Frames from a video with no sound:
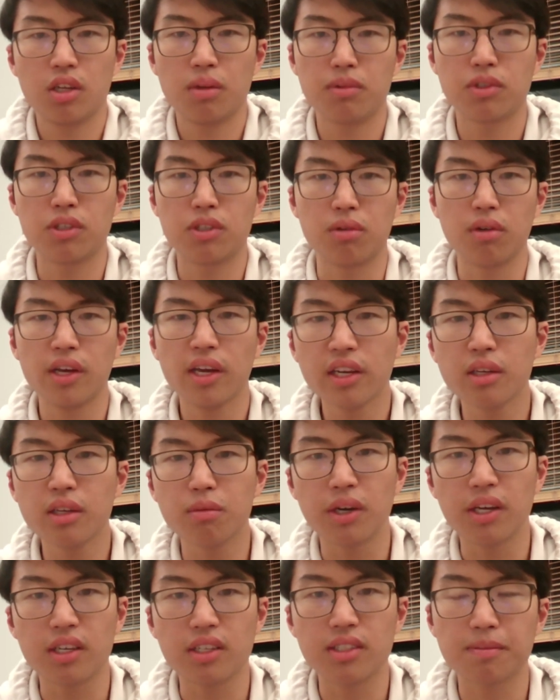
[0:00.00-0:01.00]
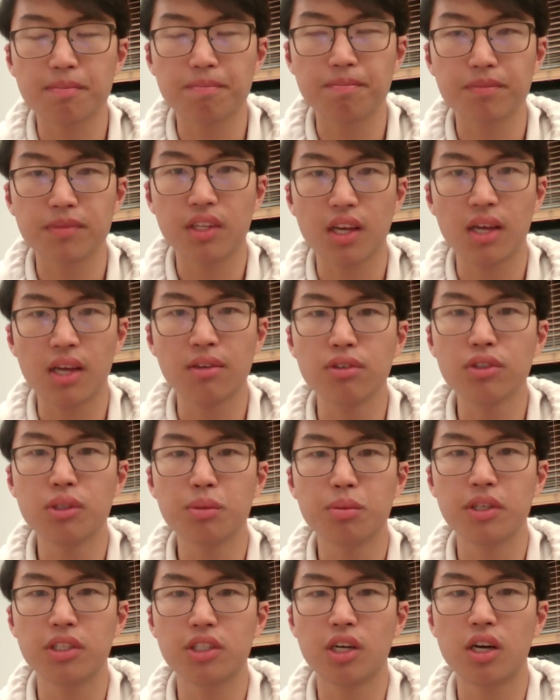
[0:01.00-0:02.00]
So, anyways, I'm going to
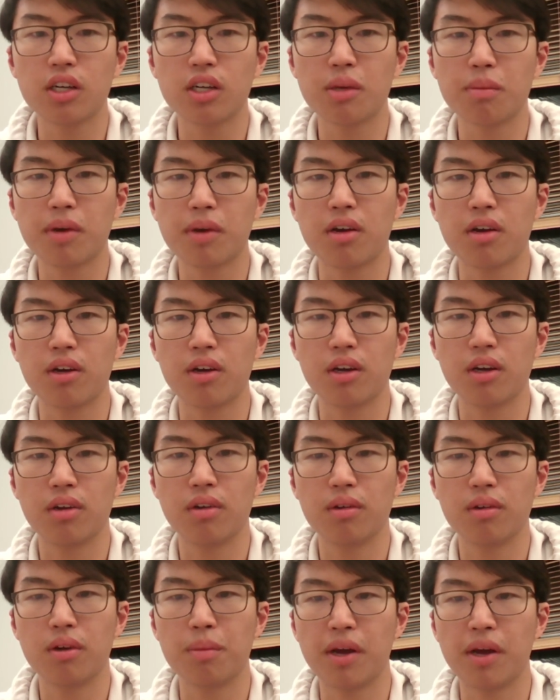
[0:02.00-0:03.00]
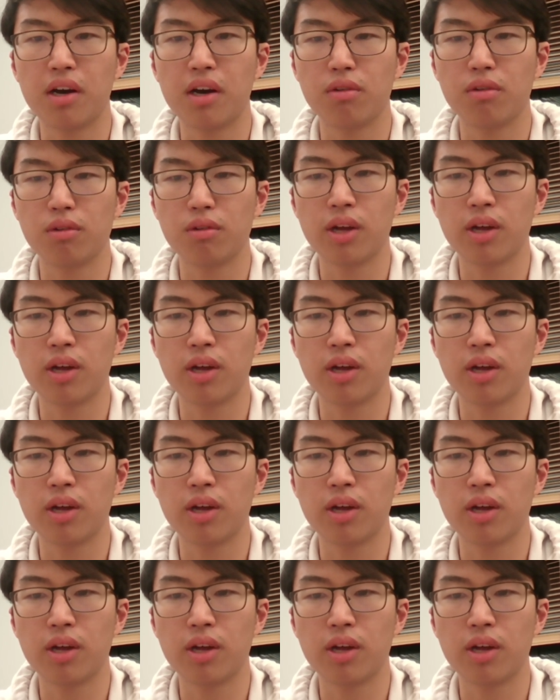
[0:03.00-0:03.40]
be talking about